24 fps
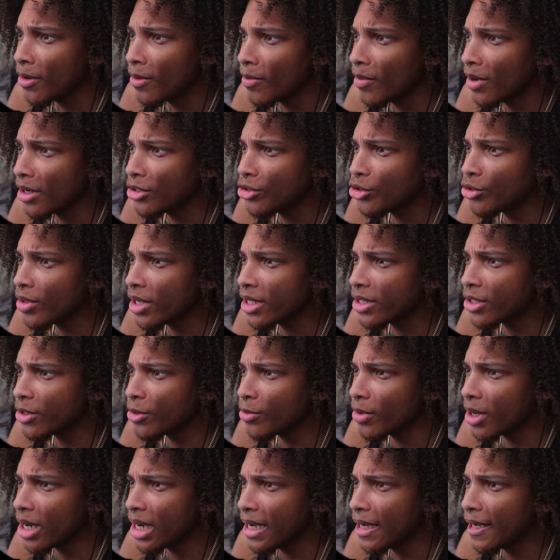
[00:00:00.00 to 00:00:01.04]
Why don't you head to the
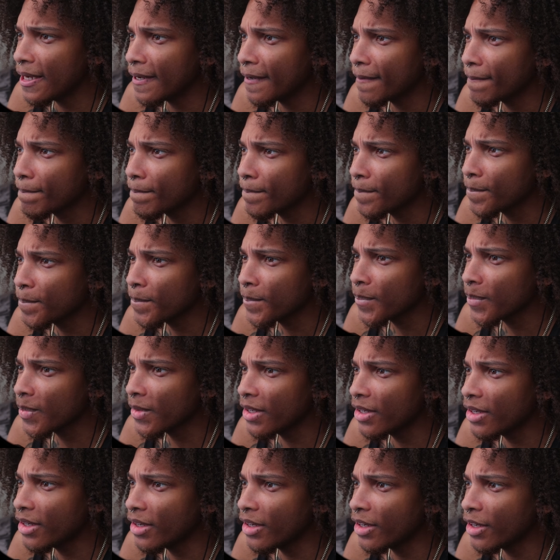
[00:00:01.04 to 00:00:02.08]
right?
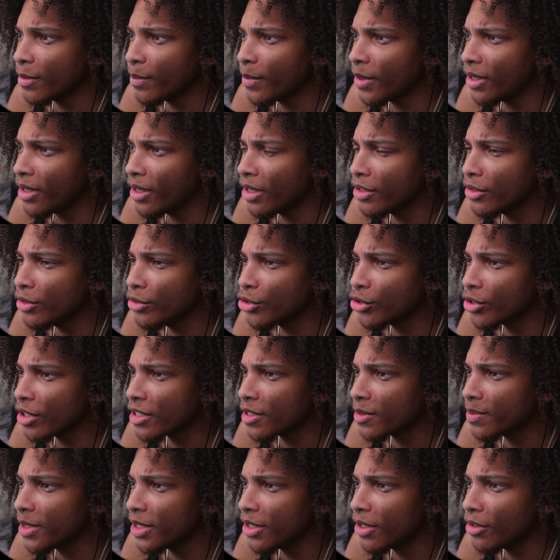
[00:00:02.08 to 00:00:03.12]
Come on, you
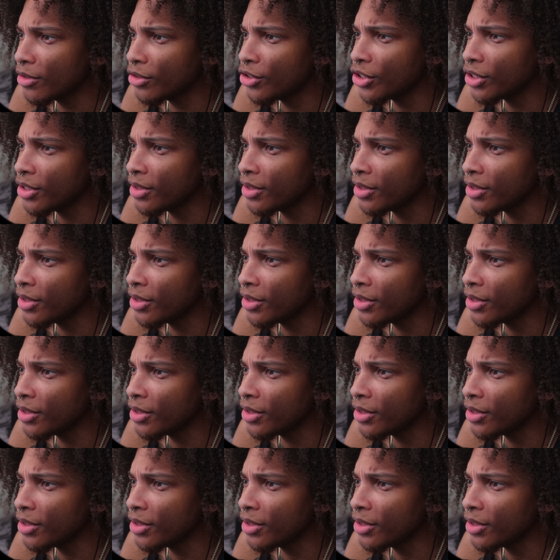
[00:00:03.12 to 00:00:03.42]
trust me, don't